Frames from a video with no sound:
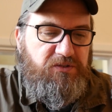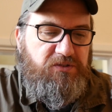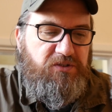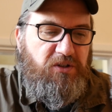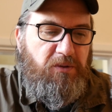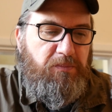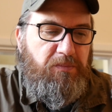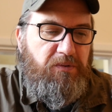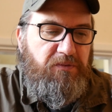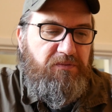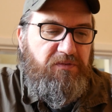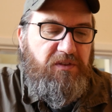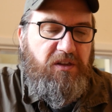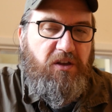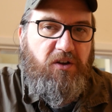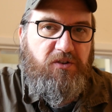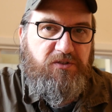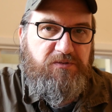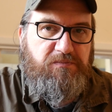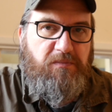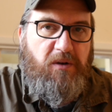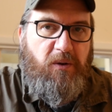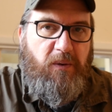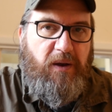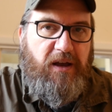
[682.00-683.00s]
top of the
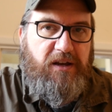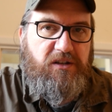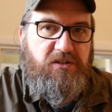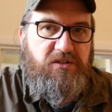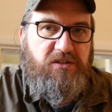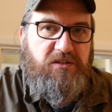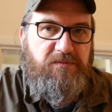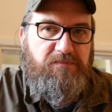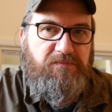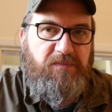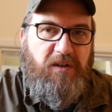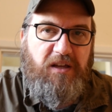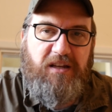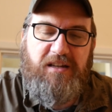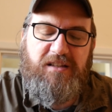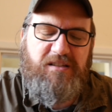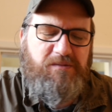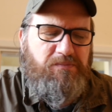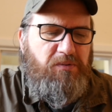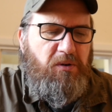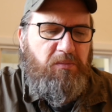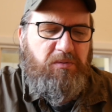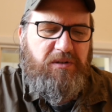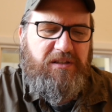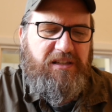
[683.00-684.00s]
Osmo Action, and it's
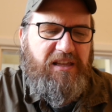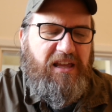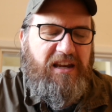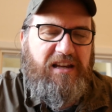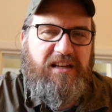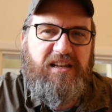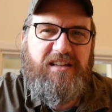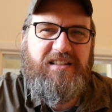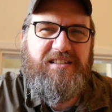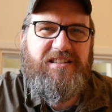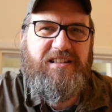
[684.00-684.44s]
probably getting a